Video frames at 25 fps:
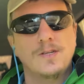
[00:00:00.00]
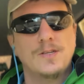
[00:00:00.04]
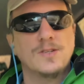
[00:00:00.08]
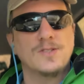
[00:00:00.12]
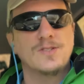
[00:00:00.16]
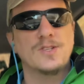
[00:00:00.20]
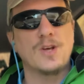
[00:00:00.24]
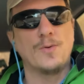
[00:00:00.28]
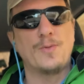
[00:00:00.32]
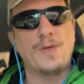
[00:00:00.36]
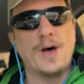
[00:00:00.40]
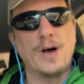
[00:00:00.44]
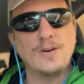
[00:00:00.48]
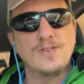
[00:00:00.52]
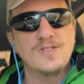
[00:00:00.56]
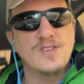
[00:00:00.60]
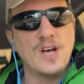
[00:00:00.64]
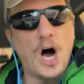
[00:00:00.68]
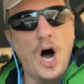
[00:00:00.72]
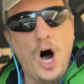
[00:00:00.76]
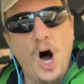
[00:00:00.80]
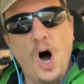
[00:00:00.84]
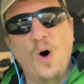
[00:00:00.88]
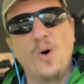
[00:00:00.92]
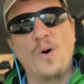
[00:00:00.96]
So those
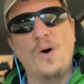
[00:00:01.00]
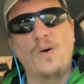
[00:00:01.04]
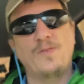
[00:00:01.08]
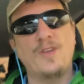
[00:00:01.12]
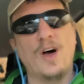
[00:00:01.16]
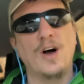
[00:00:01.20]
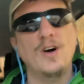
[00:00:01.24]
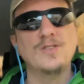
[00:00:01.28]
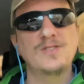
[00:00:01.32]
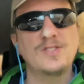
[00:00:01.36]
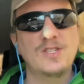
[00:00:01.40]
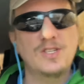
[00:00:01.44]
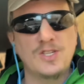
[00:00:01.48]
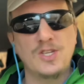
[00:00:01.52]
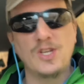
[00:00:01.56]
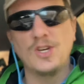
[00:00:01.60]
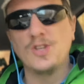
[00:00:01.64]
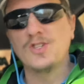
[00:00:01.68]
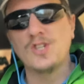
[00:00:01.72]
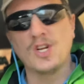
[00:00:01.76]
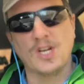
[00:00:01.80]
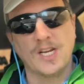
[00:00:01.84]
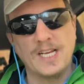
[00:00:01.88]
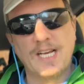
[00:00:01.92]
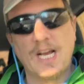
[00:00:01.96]
all those
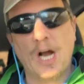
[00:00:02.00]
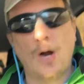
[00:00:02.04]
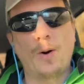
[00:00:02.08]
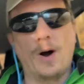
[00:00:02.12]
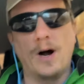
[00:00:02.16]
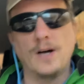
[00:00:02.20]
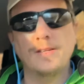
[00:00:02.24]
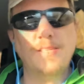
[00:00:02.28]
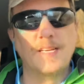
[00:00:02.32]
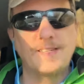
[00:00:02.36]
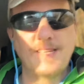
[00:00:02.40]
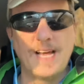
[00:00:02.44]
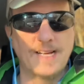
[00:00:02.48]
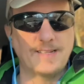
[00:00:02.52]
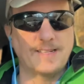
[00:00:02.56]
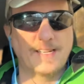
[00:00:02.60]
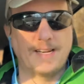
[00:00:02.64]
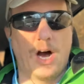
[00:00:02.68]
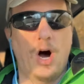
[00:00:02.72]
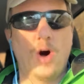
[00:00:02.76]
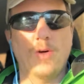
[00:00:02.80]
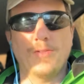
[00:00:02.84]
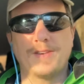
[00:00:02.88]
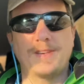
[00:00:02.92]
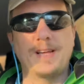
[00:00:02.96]
usually go undetected
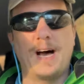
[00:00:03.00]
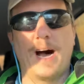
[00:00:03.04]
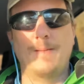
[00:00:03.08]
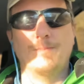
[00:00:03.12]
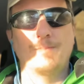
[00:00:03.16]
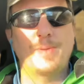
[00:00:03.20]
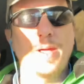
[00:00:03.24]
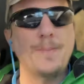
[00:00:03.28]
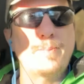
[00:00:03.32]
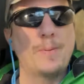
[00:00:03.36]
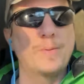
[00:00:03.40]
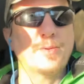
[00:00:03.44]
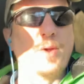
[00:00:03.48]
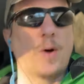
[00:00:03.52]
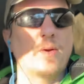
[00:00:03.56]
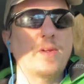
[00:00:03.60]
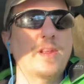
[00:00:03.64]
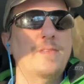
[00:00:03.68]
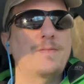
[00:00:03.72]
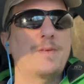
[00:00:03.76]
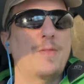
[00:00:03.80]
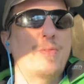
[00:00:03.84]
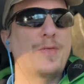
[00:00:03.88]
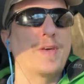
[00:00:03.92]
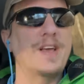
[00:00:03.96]
all the time. People don't
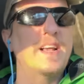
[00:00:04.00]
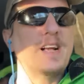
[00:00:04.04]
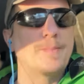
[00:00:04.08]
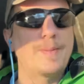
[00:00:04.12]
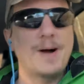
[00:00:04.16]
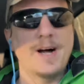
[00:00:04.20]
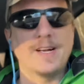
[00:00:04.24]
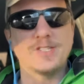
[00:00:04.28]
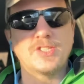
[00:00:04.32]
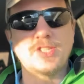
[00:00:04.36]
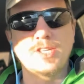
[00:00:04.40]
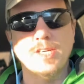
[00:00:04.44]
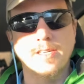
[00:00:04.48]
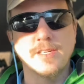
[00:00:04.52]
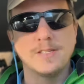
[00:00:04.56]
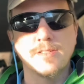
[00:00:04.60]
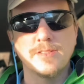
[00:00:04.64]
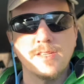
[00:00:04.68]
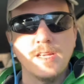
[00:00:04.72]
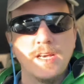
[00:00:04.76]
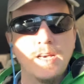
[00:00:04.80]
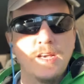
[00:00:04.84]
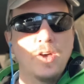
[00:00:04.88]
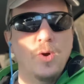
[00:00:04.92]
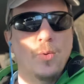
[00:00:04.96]
even think about
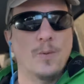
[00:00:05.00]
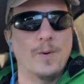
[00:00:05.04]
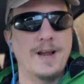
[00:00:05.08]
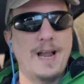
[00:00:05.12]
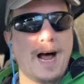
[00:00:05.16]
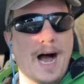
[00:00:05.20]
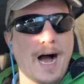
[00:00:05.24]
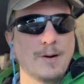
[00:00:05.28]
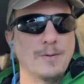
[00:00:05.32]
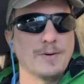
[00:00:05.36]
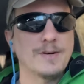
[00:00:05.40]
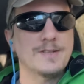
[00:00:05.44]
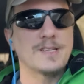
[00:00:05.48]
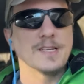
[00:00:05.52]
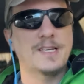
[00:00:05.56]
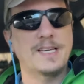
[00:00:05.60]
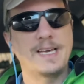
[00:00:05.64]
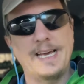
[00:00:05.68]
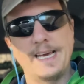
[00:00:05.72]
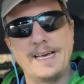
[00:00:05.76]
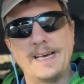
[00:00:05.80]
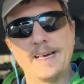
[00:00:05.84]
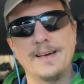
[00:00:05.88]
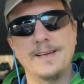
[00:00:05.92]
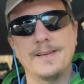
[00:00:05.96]
chiggers. When I was a
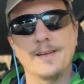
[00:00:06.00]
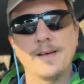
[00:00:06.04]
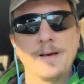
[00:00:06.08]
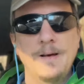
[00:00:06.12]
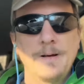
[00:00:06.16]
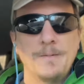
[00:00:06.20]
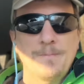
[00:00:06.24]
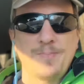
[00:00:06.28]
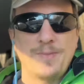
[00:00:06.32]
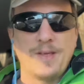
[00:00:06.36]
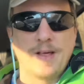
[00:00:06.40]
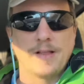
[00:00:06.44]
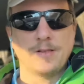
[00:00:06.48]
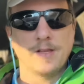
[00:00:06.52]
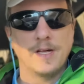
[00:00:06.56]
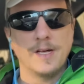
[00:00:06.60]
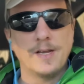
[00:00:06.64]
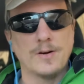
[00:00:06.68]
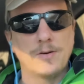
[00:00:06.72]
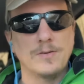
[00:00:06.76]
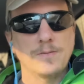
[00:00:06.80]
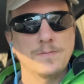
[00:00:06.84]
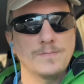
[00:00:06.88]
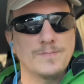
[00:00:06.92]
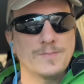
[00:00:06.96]
kid,
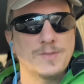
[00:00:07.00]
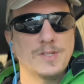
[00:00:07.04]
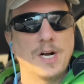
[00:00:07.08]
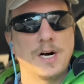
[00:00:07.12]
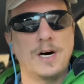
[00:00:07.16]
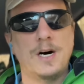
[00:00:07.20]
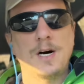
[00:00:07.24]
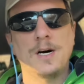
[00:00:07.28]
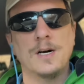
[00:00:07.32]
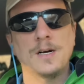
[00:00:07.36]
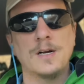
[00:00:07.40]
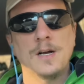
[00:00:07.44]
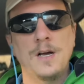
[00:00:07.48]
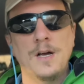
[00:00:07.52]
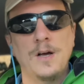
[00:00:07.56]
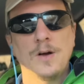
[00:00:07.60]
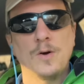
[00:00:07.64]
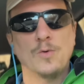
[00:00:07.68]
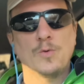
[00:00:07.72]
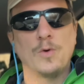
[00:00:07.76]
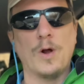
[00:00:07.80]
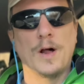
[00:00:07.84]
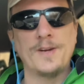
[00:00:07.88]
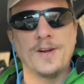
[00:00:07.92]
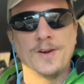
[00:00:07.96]
little, young,
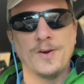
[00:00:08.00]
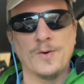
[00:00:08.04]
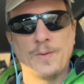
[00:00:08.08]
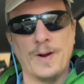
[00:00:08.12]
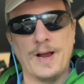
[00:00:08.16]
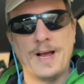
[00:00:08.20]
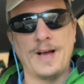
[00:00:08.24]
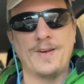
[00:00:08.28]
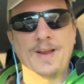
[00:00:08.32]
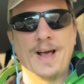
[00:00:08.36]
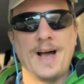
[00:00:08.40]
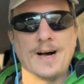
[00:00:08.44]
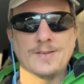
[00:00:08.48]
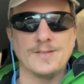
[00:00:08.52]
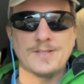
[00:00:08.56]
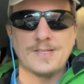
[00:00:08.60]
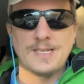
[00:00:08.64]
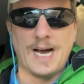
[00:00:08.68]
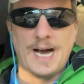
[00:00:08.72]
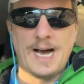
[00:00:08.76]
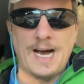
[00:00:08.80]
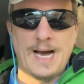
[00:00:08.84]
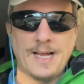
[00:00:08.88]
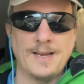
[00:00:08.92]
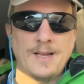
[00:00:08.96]
running around
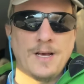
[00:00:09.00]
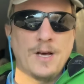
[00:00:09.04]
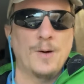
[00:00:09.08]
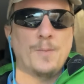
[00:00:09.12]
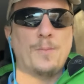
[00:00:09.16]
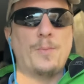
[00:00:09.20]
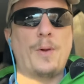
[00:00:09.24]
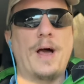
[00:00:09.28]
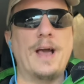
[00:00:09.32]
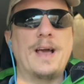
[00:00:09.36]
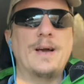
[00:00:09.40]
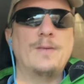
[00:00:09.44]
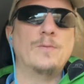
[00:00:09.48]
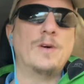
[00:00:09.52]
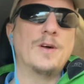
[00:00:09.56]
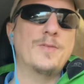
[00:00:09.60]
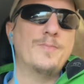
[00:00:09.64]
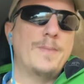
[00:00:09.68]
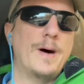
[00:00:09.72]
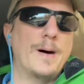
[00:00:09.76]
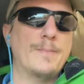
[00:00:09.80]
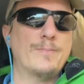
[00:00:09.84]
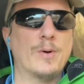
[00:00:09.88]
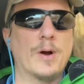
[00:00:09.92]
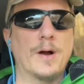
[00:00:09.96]
outside, playing with
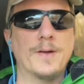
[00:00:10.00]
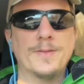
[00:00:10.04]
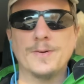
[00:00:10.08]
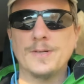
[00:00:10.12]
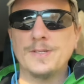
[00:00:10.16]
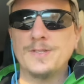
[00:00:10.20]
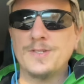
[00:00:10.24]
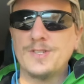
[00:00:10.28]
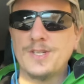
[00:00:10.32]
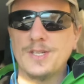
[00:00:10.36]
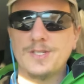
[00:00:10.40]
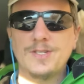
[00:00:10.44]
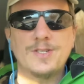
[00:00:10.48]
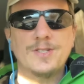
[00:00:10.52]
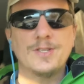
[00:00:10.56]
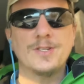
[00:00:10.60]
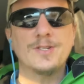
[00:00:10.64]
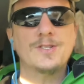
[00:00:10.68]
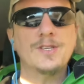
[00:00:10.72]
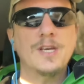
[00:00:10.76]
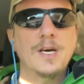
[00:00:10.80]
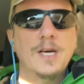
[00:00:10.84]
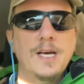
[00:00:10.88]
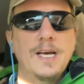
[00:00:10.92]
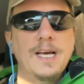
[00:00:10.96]
my brother and
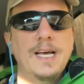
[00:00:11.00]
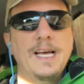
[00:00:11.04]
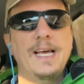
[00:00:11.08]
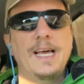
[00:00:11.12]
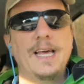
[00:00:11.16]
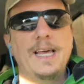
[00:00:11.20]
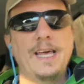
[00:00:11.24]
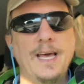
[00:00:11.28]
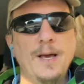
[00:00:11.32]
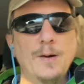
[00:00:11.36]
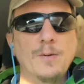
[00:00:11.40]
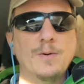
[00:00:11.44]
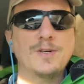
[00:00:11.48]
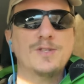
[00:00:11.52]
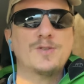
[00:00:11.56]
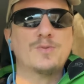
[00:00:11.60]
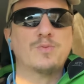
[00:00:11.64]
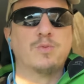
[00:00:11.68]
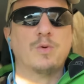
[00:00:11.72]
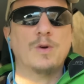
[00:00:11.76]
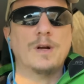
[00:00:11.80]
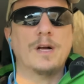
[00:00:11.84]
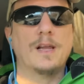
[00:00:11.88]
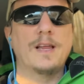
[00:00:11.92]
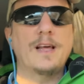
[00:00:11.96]
sisters. It was
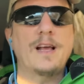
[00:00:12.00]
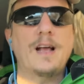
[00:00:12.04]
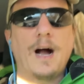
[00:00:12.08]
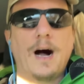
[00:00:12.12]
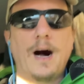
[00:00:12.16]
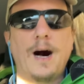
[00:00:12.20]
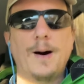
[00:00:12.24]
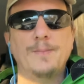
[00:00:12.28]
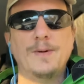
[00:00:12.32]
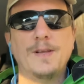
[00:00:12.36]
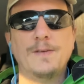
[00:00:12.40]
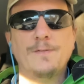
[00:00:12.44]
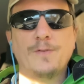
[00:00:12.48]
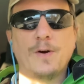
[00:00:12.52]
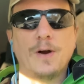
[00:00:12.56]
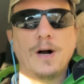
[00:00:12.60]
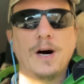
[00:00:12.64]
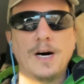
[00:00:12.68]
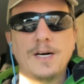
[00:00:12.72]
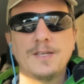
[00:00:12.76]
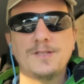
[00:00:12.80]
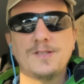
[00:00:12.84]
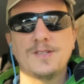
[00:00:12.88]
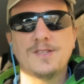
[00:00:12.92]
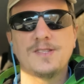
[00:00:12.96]
really common for
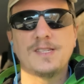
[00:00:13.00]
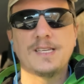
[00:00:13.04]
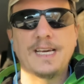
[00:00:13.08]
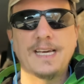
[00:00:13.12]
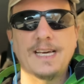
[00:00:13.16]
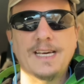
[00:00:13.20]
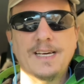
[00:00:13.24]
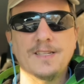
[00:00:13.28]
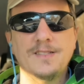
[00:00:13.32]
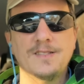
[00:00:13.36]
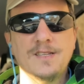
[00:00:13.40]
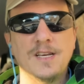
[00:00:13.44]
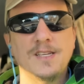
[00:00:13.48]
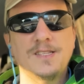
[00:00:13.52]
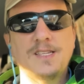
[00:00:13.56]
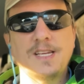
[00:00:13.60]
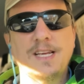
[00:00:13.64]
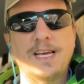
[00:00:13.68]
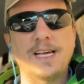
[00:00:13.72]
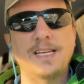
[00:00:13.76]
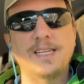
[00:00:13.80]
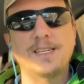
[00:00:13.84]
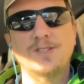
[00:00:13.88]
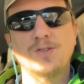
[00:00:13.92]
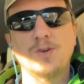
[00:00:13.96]
us as kids to
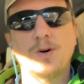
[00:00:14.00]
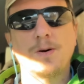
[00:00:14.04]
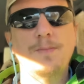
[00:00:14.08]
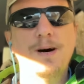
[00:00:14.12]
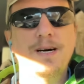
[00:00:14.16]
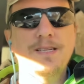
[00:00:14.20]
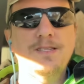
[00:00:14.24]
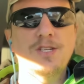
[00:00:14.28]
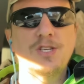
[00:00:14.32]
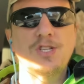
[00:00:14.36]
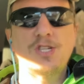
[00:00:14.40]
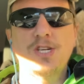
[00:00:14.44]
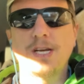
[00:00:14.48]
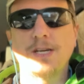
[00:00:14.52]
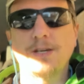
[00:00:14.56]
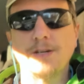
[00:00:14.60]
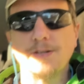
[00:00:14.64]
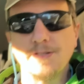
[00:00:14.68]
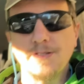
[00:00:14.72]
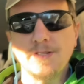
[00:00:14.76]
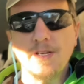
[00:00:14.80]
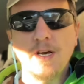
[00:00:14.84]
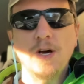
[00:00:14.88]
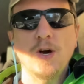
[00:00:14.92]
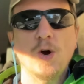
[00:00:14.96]
get into a mess of
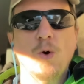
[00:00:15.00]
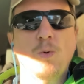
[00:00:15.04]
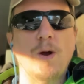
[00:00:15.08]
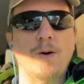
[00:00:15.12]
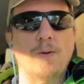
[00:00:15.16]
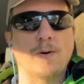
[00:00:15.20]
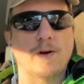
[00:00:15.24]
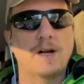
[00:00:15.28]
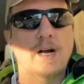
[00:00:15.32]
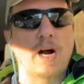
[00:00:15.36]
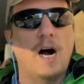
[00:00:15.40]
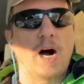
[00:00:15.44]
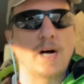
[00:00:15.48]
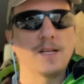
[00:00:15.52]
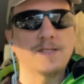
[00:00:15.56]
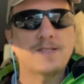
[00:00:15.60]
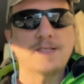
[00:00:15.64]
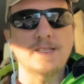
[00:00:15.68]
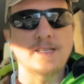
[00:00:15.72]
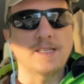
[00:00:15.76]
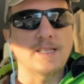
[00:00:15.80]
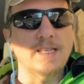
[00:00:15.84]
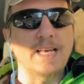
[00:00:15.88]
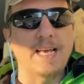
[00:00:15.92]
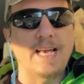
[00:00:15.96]
chiggers. We were
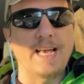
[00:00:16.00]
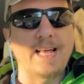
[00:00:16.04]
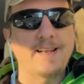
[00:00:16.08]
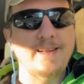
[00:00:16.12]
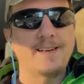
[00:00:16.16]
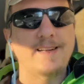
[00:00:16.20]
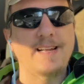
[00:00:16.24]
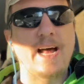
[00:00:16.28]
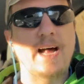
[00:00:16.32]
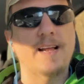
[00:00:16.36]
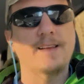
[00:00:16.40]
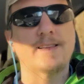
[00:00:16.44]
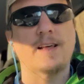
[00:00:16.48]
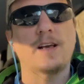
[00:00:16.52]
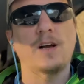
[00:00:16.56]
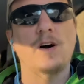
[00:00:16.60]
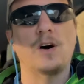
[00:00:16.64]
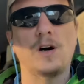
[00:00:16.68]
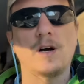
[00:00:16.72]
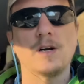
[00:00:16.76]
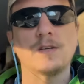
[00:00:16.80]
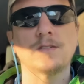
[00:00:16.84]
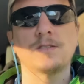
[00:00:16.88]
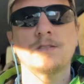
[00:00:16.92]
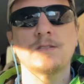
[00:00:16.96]
constantly in and out of the
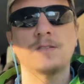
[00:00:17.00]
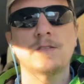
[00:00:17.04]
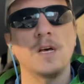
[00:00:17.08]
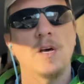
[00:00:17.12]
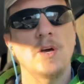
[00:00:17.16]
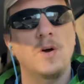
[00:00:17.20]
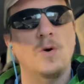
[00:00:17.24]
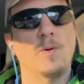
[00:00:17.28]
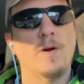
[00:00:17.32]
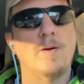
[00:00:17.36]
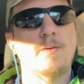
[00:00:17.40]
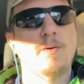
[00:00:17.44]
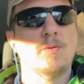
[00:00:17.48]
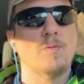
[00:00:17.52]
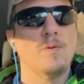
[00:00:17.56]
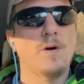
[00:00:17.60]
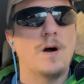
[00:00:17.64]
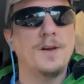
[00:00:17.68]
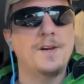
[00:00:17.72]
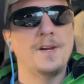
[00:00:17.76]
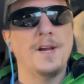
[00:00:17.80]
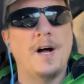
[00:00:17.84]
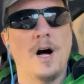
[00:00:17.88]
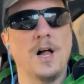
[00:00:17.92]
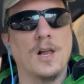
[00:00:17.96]
gardens. We were
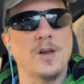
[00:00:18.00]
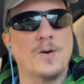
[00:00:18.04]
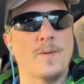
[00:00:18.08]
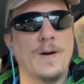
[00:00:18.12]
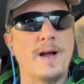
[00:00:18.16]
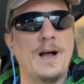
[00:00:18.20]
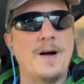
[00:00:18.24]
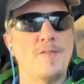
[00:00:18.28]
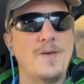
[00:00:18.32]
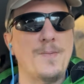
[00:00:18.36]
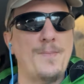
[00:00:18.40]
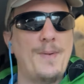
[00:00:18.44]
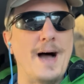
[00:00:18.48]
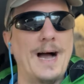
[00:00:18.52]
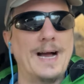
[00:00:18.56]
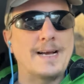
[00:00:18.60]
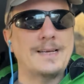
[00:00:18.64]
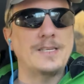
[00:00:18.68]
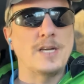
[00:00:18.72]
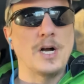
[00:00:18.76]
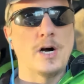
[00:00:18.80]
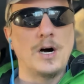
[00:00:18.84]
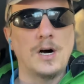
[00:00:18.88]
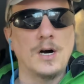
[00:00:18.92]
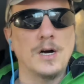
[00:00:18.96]
running all around the
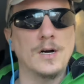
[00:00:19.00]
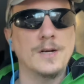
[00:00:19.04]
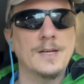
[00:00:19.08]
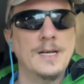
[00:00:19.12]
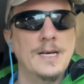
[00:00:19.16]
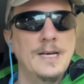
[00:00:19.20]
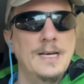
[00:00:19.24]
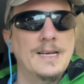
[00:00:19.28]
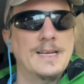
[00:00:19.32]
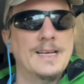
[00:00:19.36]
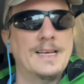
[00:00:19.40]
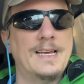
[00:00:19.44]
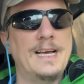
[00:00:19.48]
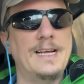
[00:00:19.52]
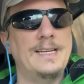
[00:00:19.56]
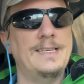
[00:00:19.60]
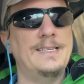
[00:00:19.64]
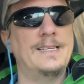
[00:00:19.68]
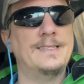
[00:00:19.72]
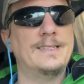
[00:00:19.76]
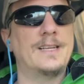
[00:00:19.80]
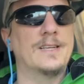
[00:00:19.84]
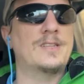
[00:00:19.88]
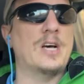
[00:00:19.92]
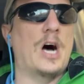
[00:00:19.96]
backyard, getting
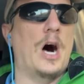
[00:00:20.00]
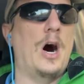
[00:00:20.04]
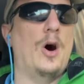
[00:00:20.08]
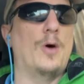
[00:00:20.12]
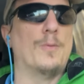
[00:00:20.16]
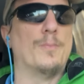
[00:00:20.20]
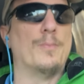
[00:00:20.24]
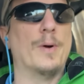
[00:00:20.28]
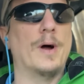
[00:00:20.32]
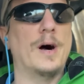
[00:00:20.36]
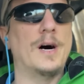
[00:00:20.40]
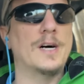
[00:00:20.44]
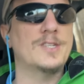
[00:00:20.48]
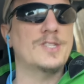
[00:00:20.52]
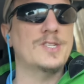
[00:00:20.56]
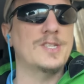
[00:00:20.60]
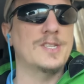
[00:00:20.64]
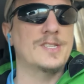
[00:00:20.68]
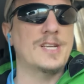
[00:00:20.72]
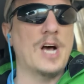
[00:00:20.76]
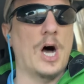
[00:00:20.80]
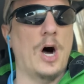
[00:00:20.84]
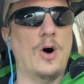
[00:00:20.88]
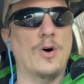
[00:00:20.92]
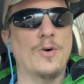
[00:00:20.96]
into tall brush
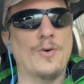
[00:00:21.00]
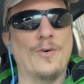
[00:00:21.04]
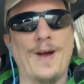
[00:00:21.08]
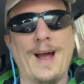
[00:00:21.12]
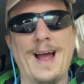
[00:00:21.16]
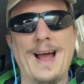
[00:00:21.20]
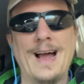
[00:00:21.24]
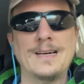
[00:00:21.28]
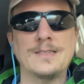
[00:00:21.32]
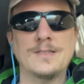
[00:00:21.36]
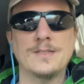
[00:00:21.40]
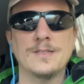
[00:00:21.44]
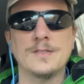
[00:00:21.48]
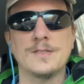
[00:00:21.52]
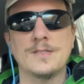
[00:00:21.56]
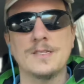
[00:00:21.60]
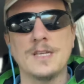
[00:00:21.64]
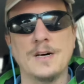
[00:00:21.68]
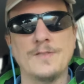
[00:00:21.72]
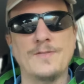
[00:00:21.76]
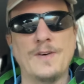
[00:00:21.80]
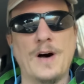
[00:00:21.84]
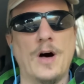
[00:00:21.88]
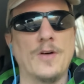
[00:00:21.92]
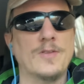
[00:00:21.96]
and tall grass and
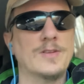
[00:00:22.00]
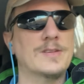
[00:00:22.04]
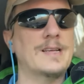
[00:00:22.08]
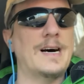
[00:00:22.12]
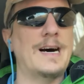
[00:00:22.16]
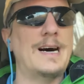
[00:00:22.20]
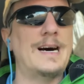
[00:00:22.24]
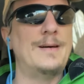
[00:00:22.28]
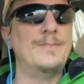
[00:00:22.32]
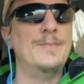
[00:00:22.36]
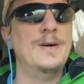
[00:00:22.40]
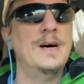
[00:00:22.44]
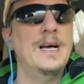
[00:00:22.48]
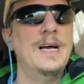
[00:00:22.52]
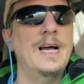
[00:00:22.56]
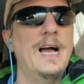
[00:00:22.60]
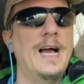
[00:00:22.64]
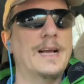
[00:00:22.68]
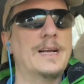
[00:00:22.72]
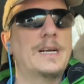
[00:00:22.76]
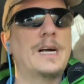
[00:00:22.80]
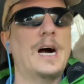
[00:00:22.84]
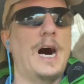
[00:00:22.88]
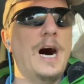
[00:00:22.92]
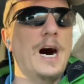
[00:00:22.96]
stuff all the time,
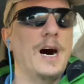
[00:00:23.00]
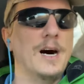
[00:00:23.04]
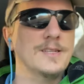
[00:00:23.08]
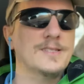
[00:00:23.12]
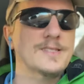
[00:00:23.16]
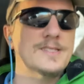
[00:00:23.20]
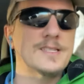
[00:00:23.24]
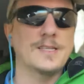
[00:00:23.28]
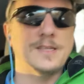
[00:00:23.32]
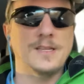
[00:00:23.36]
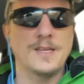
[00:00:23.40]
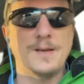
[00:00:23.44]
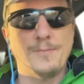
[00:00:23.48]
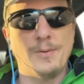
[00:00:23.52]
and constantly